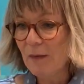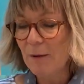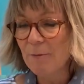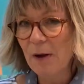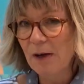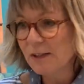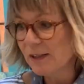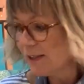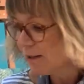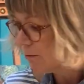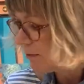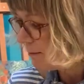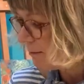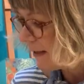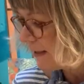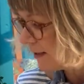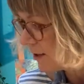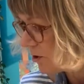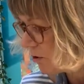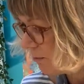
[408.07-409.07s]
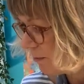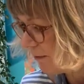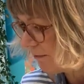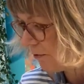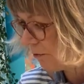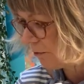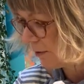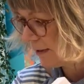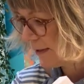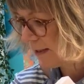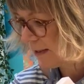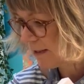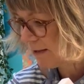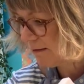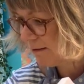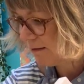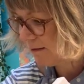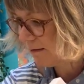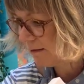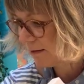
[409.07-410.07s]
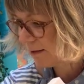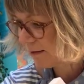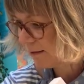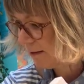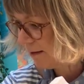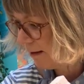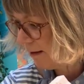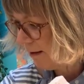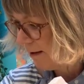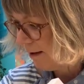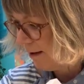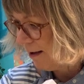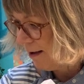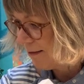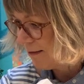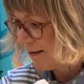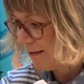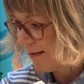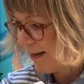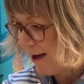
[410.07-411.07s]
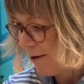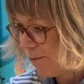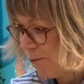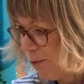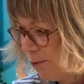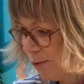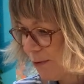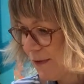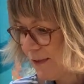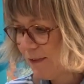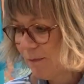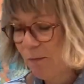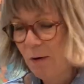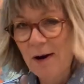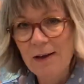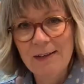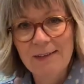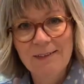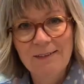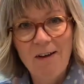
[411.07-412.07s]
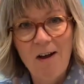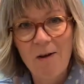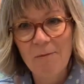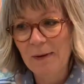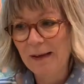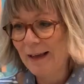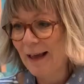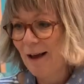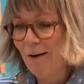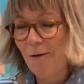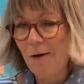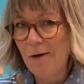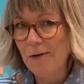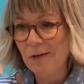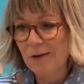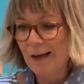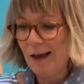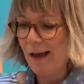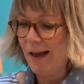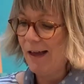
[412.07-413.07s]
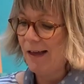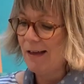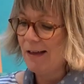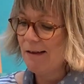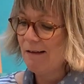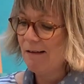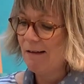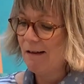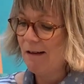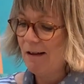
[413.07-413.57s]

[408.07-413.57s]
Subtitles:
but I just want to make sure before I start that that water spray is coming out okay,